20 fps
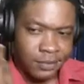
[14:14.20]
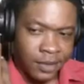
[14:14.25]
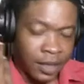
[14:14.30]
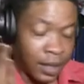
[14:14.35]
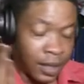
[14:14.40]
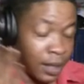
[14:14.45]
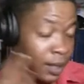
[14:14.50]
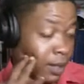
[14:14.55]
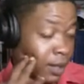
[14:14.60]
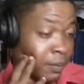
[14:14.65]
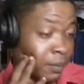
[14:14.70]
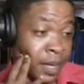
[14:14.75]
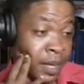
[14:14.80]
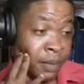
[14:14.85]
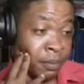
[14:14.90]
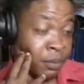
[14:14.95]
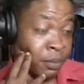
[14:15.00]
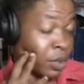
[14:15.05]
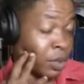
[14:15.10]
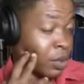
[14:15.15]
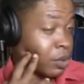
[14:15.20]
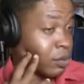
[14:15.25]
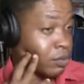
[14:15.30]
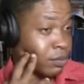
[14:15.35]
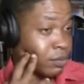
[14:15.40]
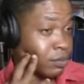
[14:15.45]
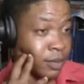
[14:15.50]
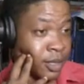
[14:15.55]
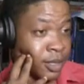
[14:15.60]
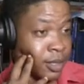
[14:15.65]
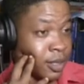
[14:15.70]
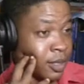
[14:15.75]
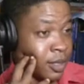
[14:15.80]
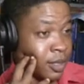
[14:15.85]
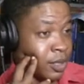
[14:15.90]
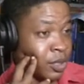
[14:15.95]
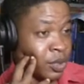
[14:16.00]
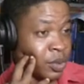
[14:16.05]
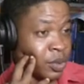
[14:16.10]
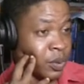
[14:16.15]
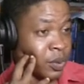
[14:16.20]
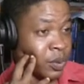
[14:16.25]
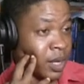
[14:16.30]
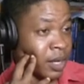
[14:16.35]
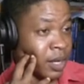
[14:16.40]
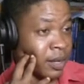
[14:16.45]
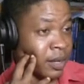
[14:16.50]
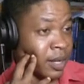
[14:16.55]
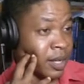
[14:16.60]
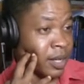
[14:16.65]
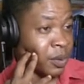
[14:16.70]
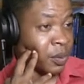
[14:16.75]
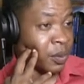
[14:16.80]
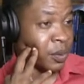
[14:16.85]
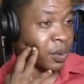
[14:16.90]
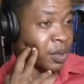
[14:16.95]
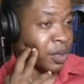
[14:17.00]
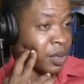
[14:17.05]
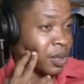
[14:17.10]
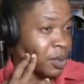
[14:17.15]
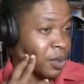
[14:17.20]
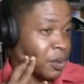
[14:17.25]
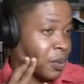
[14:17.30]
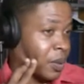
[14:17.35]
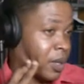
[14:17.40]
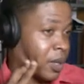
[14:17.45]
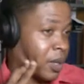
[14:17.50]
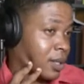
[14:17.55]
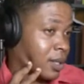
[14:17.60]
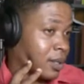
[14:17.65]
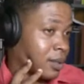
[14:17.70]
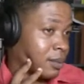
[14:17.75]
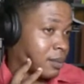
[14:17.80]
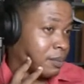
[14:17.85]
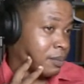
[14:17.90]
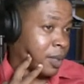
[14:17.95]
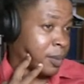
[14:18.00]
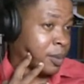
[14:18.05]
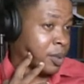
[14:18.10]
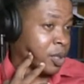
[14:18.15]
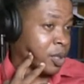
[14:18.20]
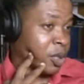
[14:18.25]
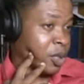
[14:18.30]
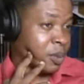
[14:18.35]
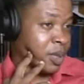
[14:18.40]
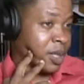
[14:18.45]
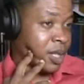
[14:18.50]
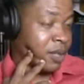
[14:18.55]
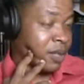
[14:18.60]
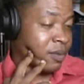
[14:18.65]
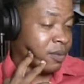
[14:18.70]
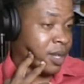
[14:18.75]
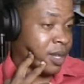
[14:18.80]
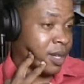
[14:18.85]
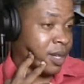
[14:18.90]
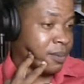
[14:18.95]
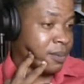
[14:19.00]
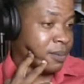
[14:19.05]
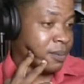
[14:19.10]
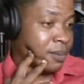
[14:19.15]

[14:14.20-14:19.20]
Yeah, man, bro. You are in a world where people don't this believe that. Is,